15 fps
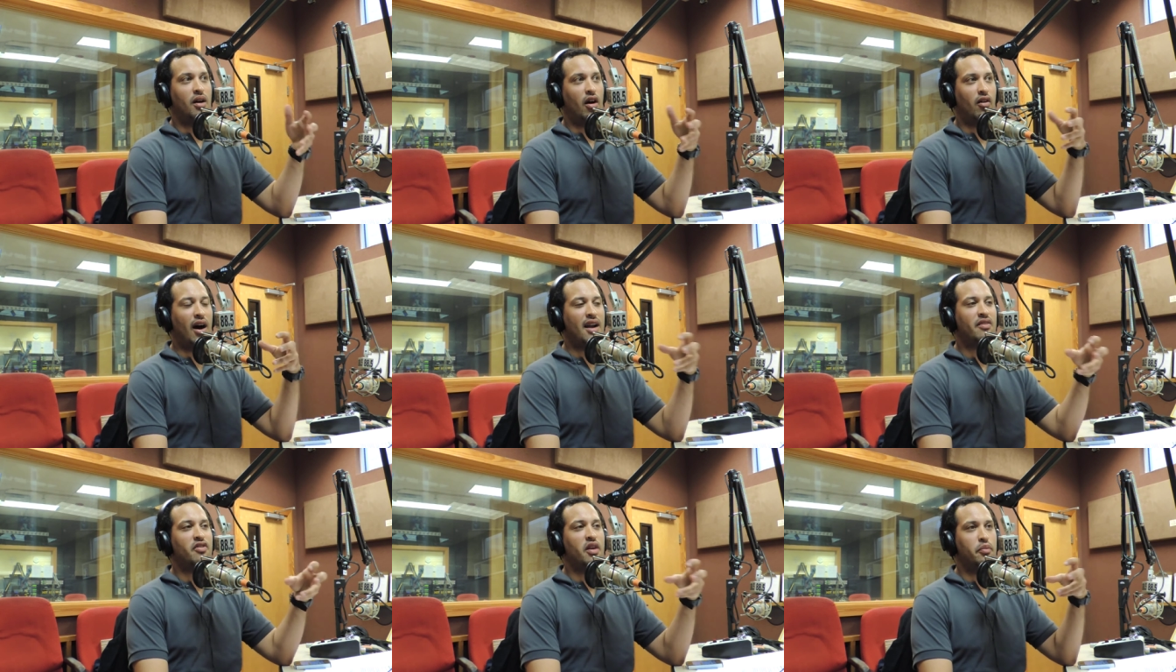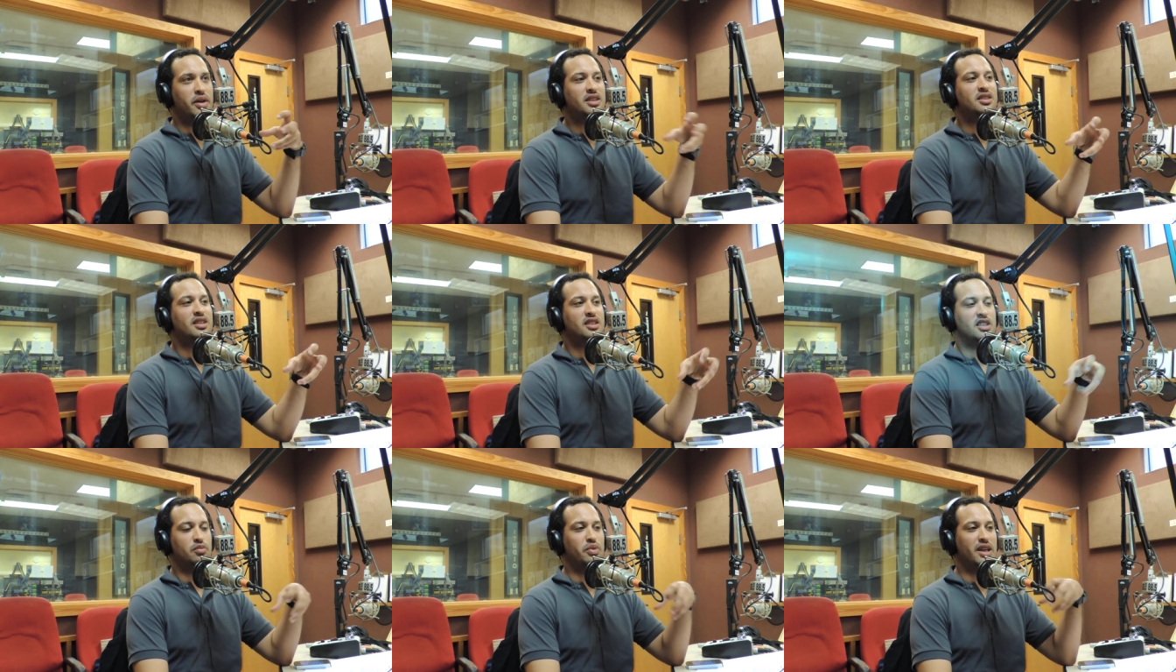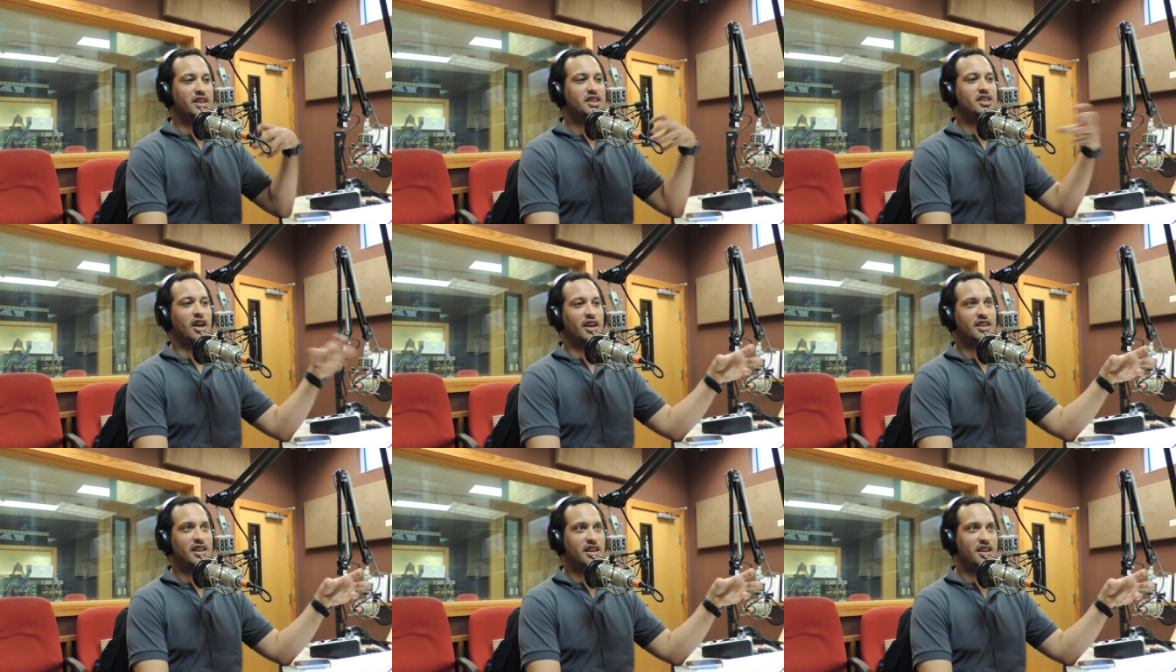a lot of the business is being
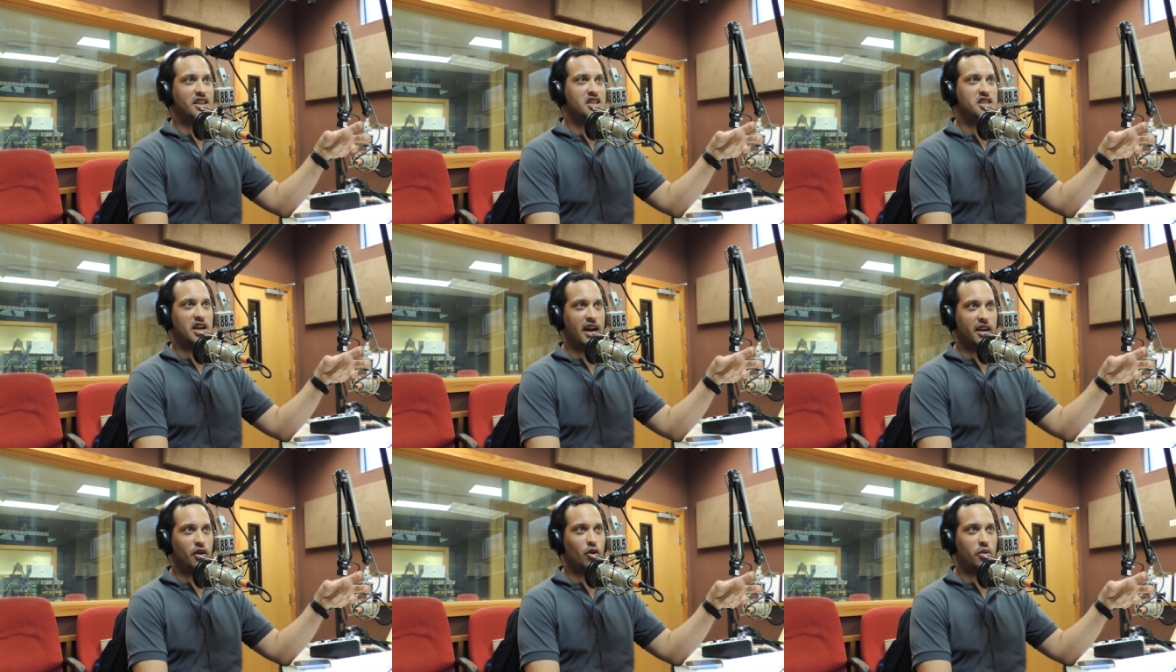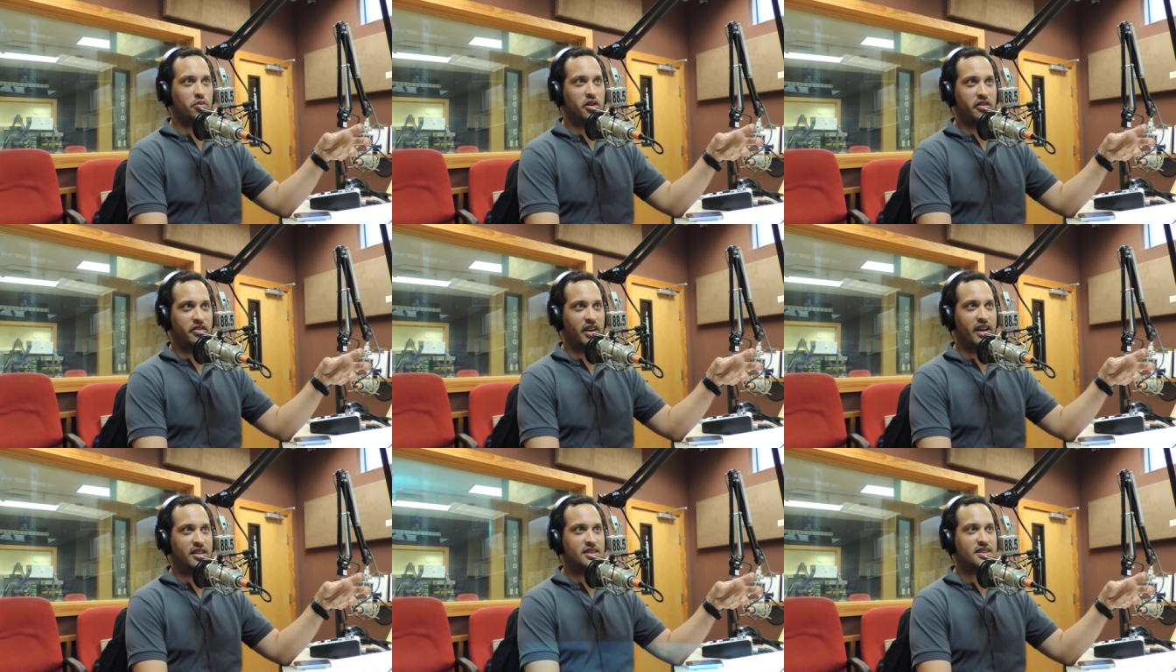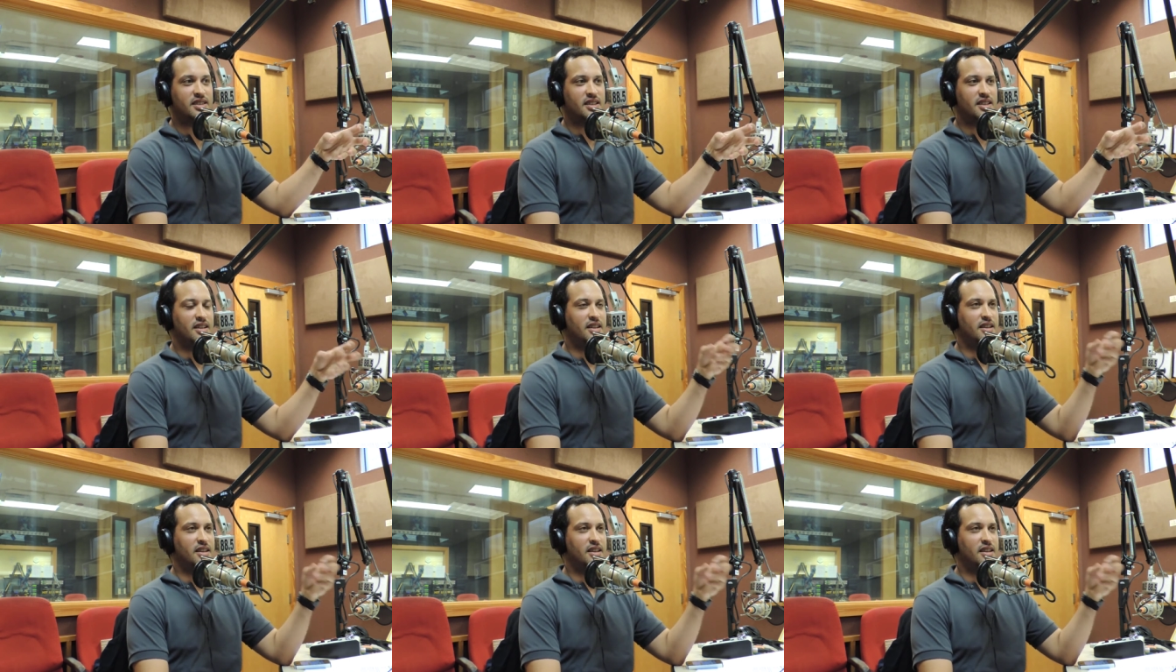sucked into these giant corporate events.